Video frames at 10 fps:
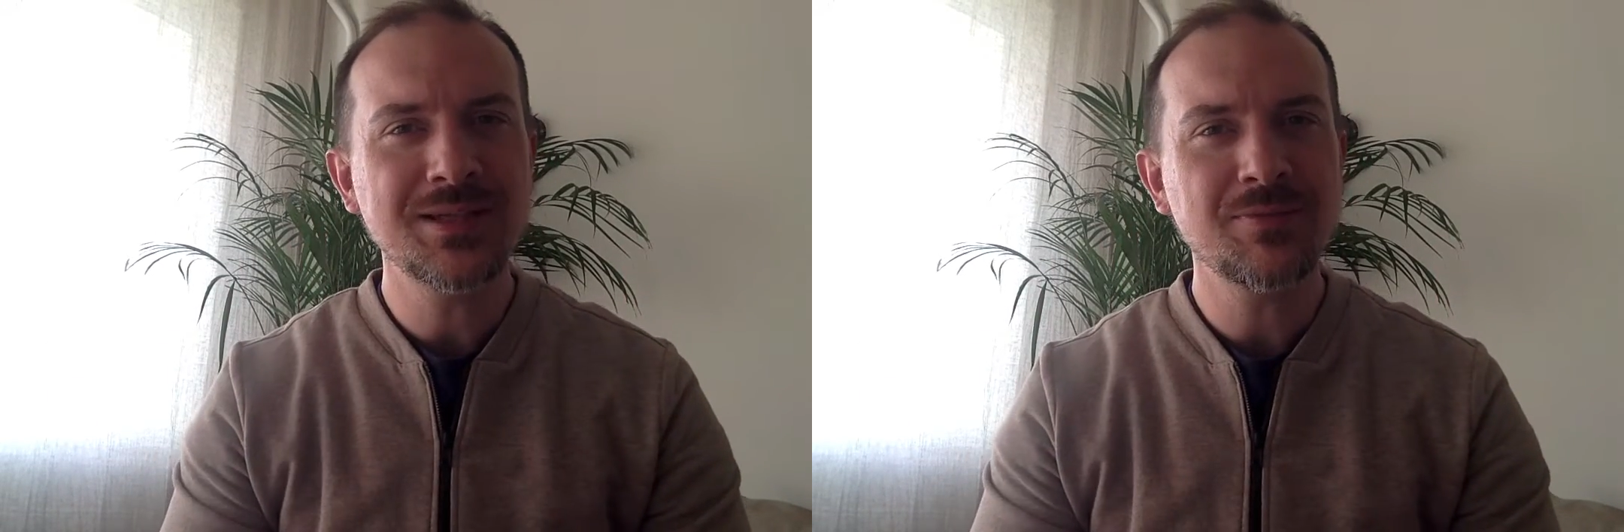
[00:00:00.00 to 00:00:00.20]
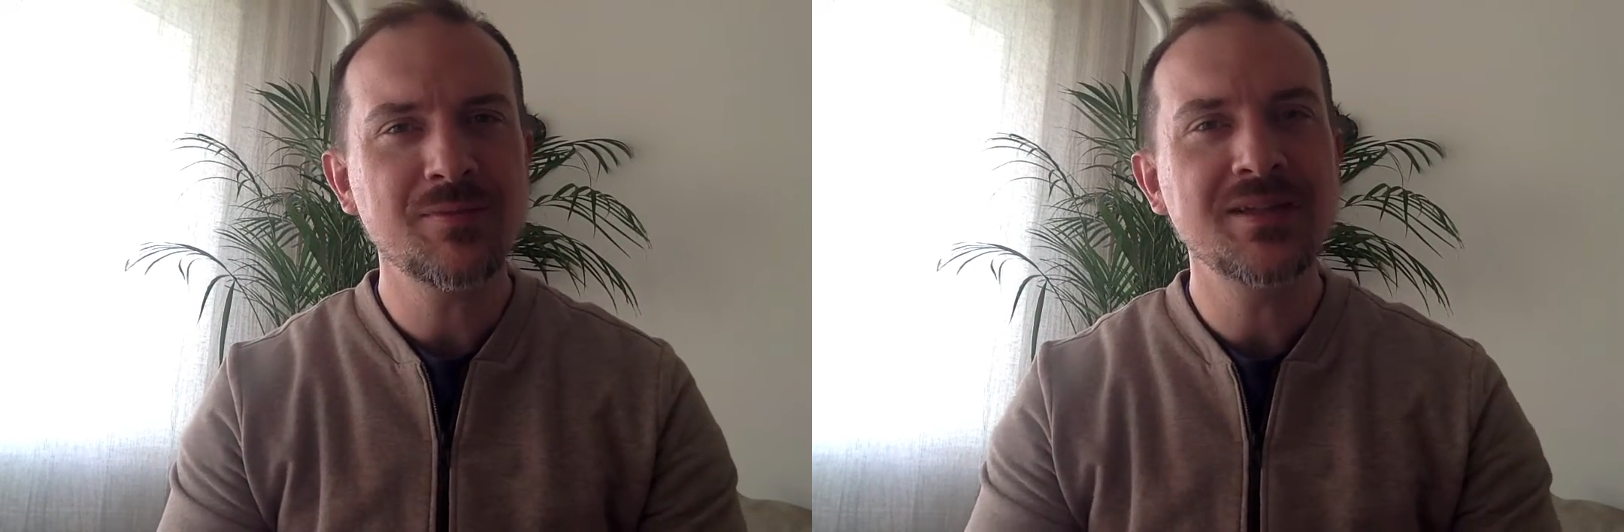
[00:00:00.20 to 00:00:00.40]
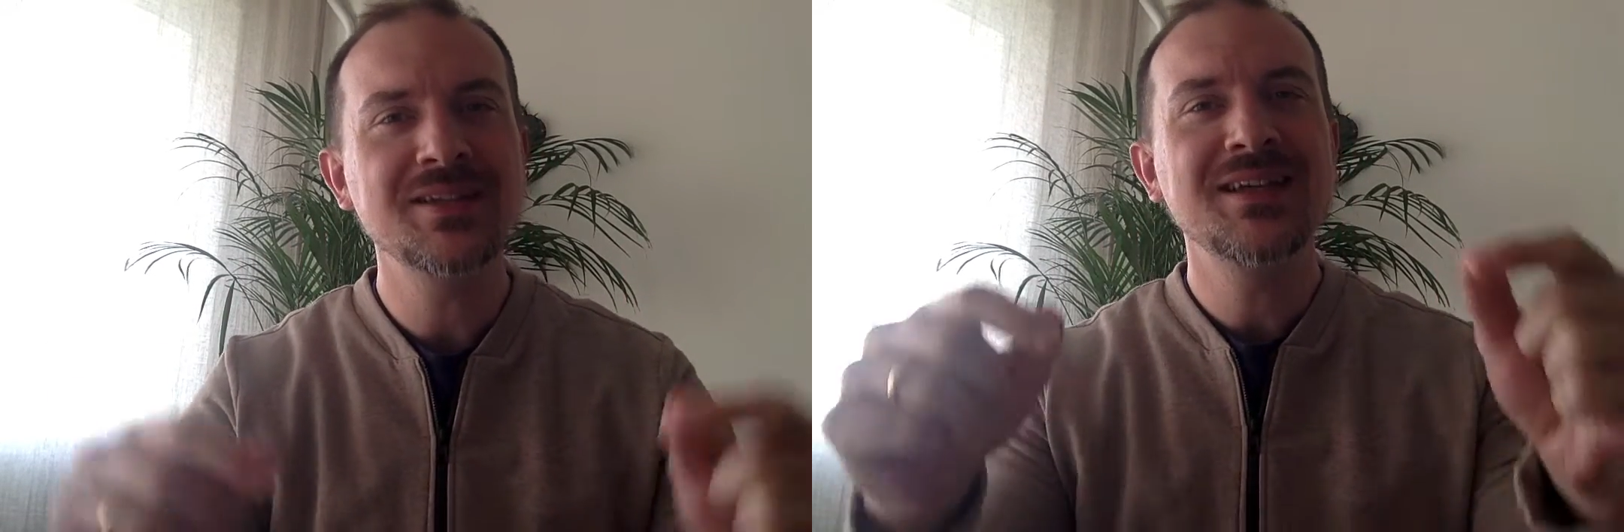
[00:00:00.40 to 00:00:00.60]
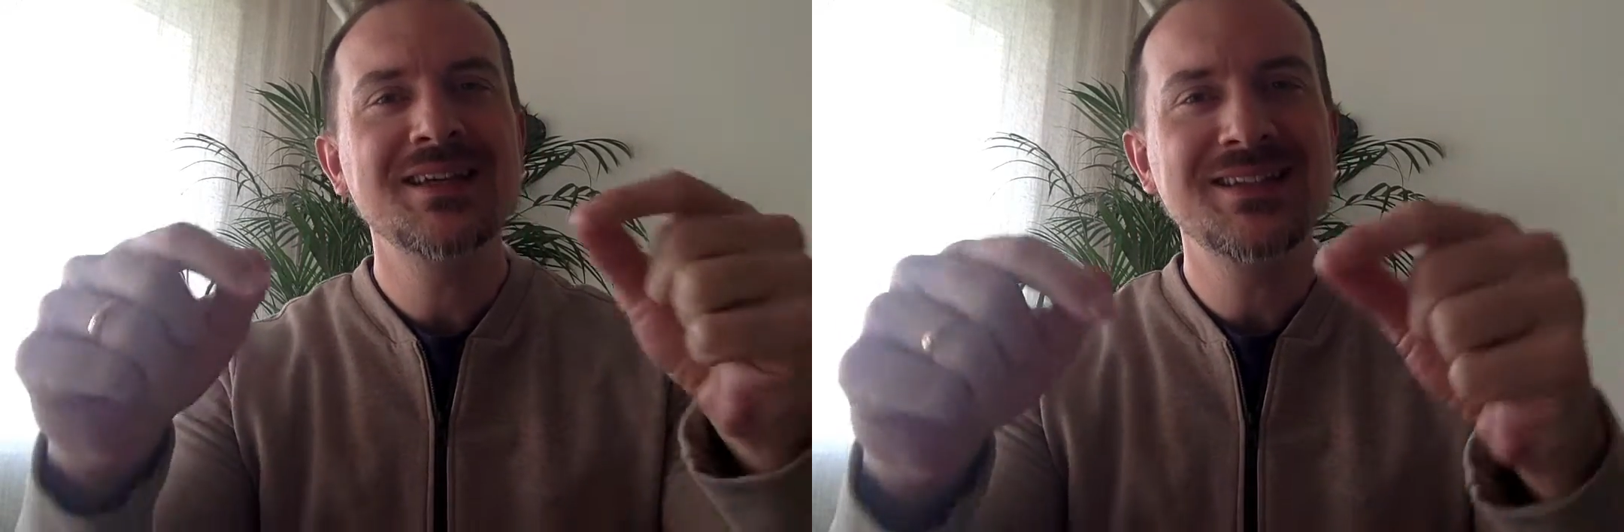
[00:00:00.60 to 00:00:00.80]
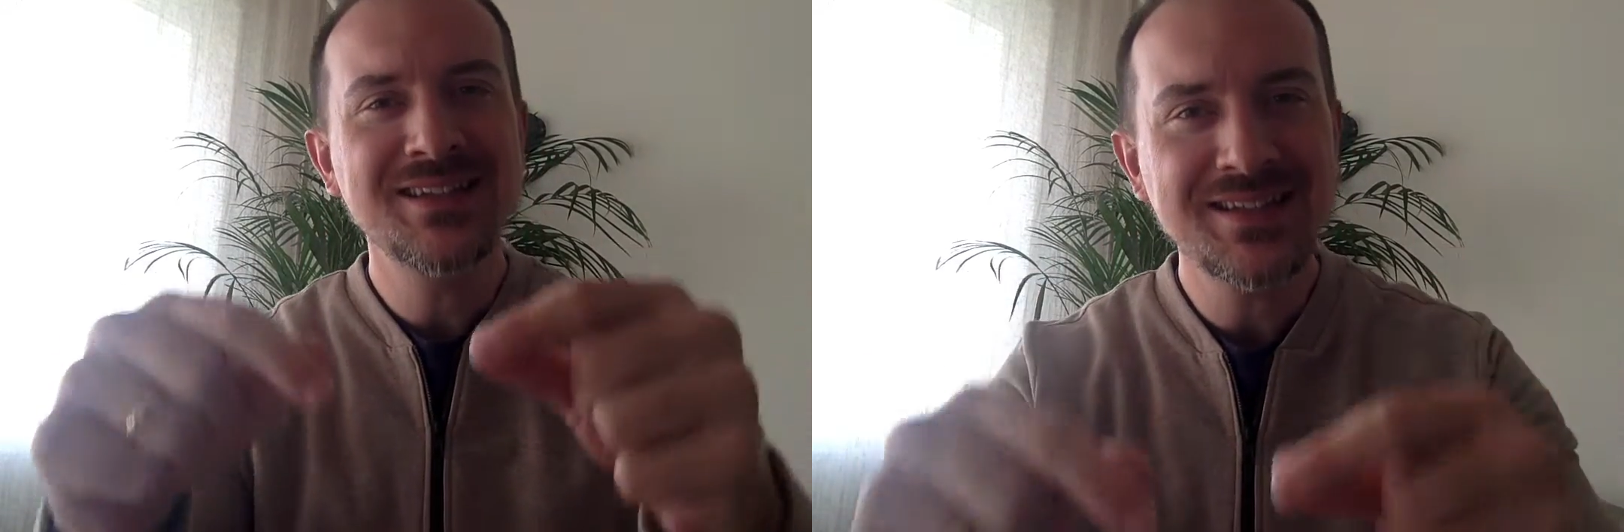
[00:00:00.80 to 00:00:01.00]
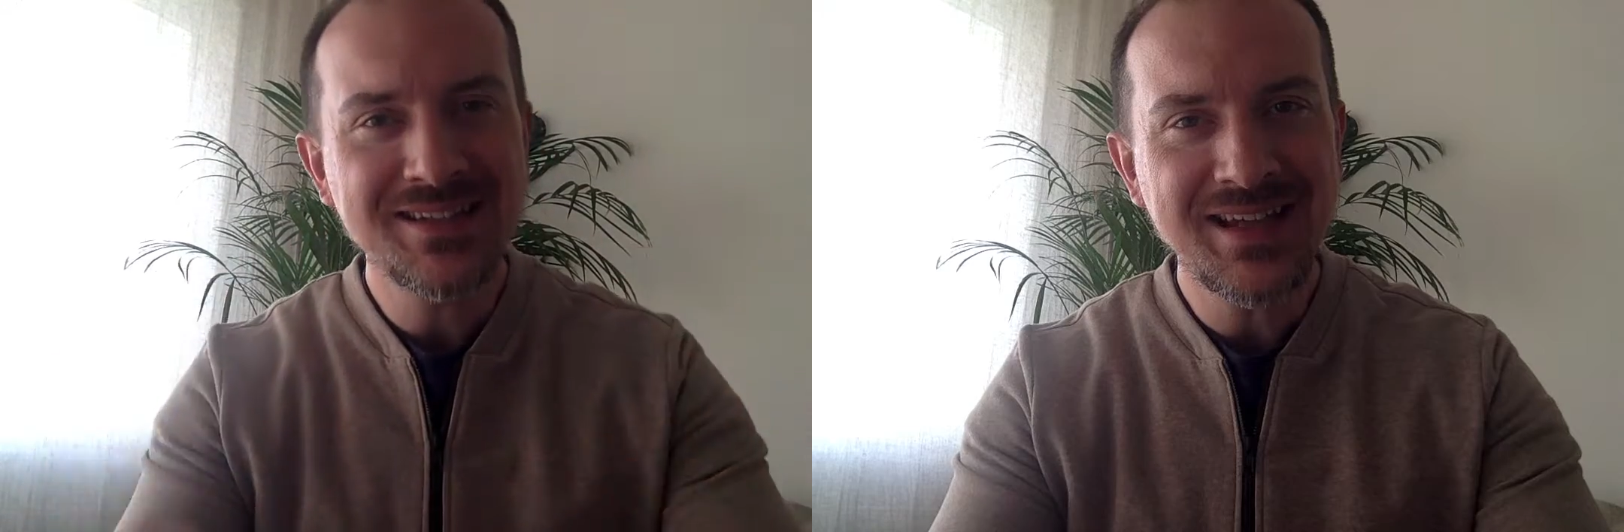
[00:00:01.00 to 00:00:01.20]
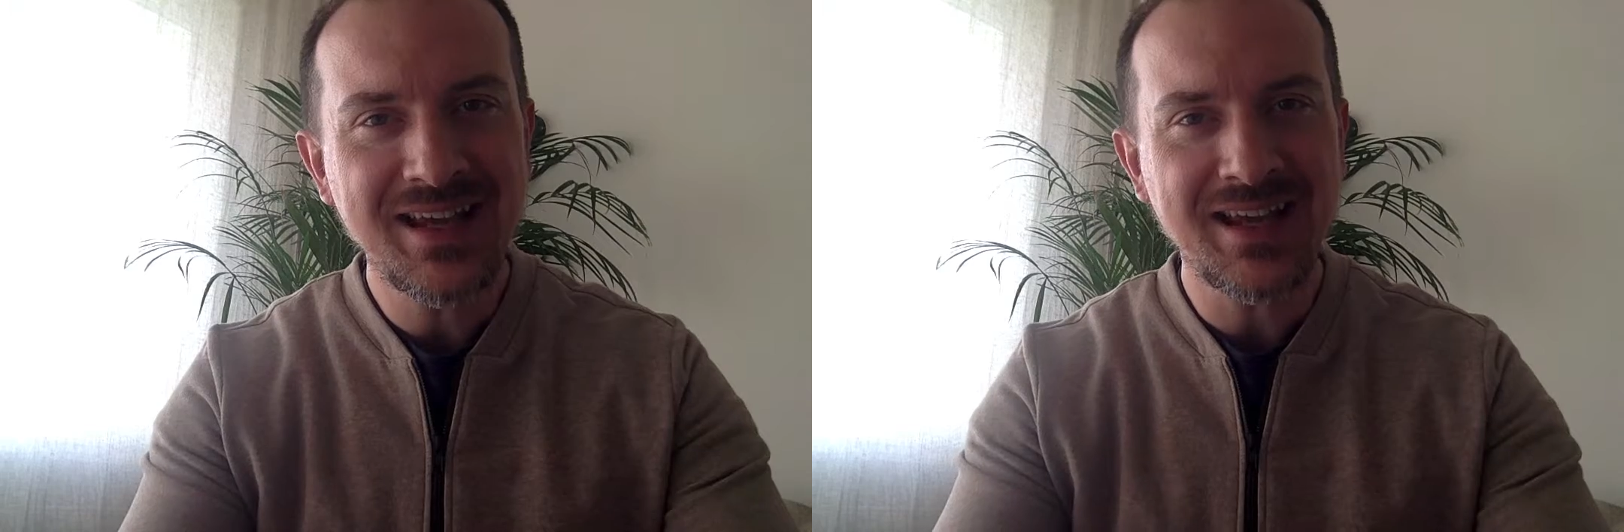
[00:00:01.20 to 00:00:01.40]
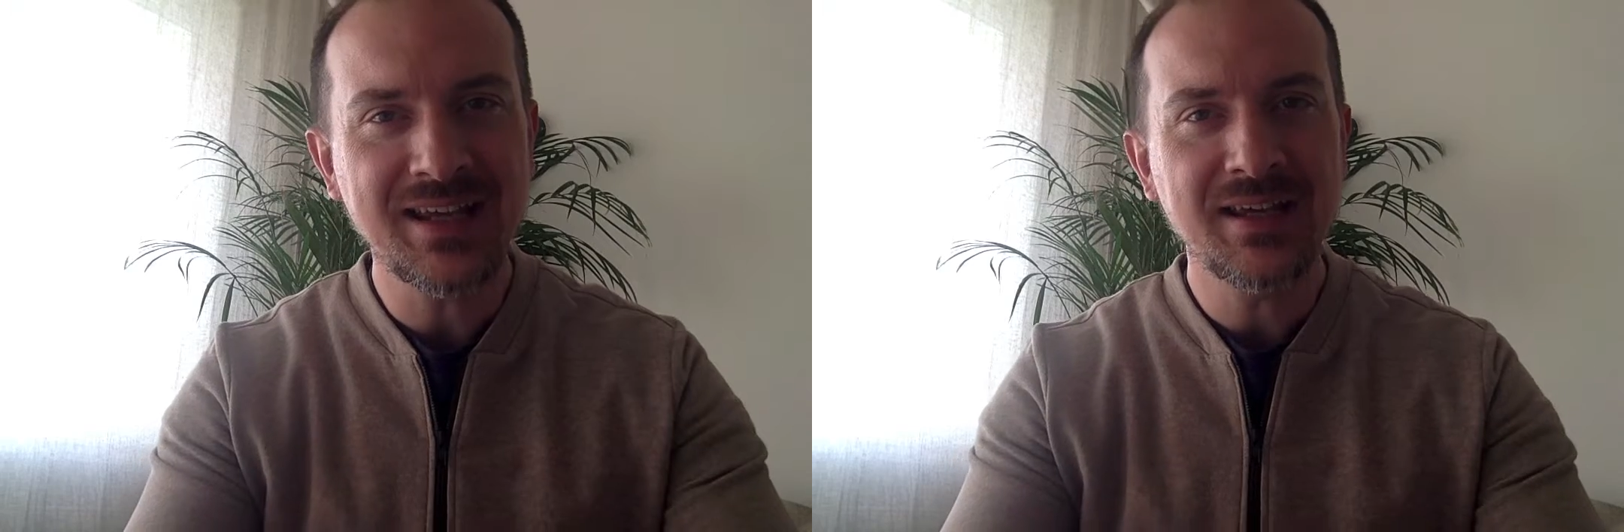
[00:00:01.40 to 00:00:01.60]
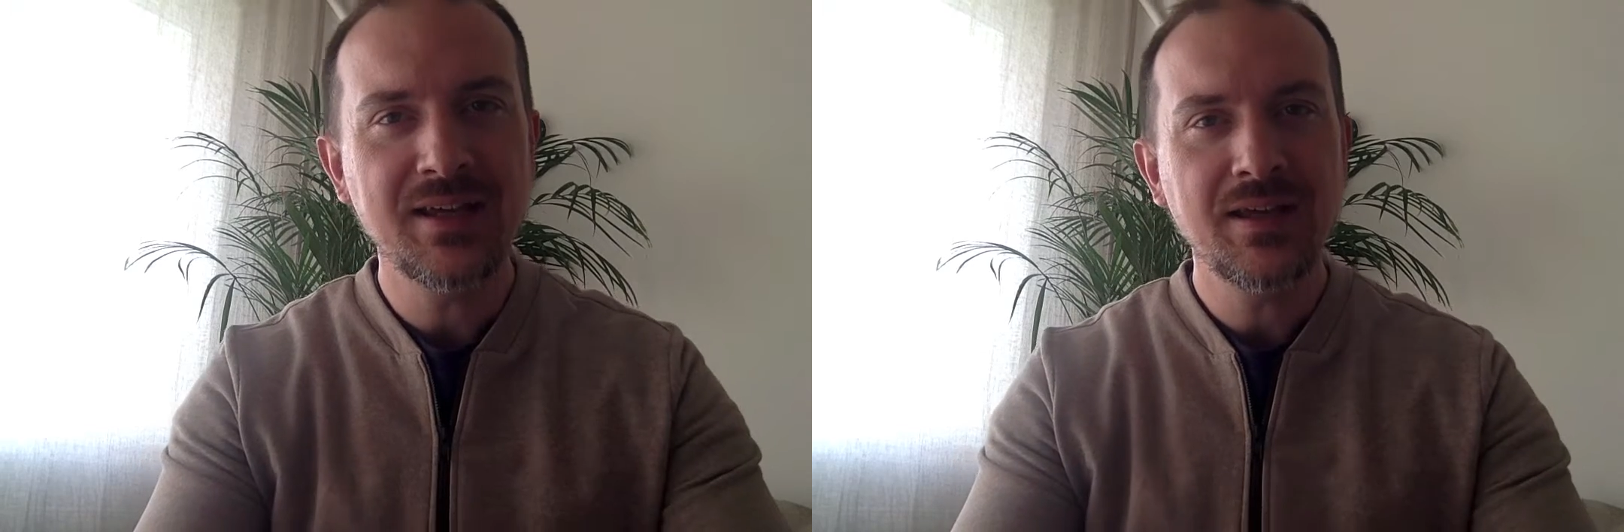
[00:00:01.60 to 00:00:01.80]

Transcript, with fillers: implement today